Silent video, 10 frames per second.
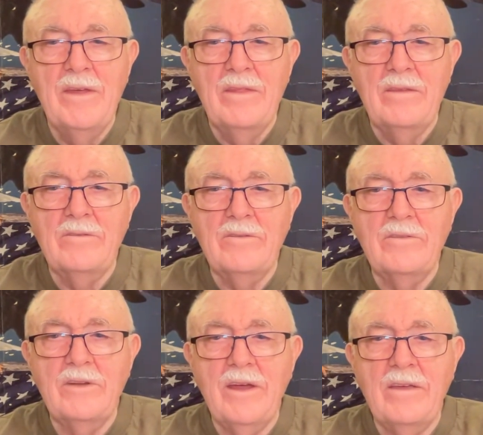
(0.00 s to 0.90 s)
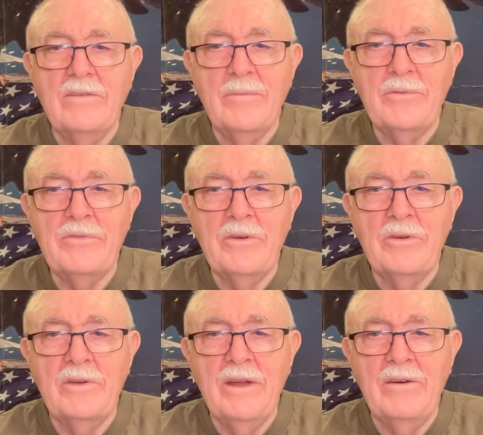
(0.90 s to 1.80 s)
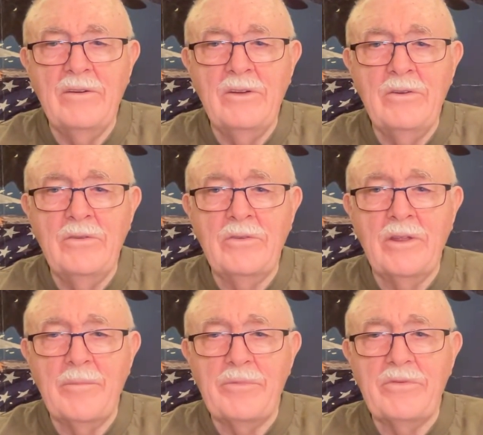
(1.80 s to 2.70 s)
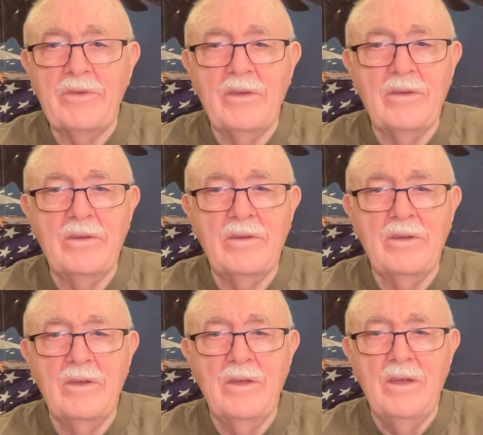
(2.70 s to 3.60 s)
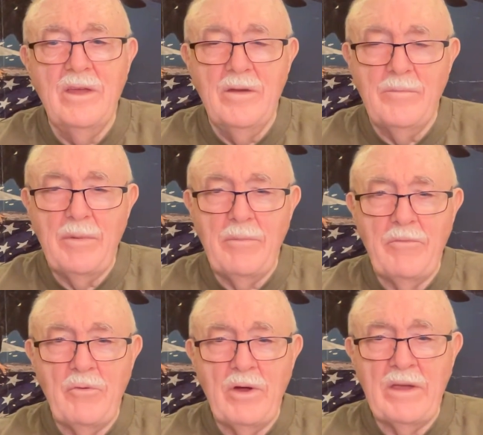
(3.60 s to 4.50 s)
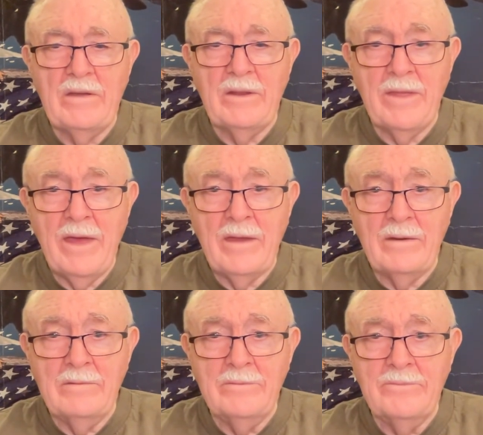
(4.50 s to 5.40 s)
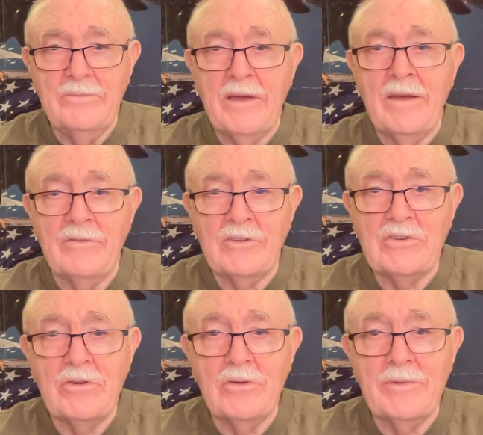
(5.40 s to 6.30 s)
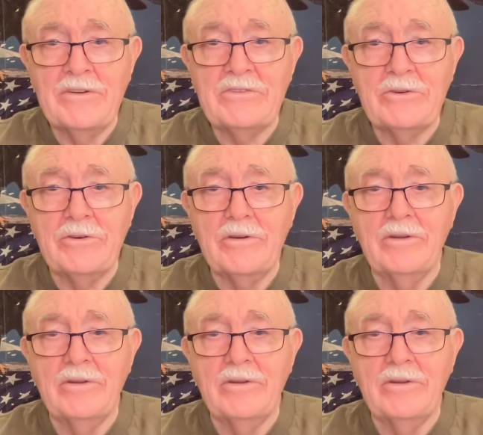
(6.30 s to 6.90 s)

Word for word: This is today's episode of Daily News Clips. But before I get to that, I have to show you my shirt.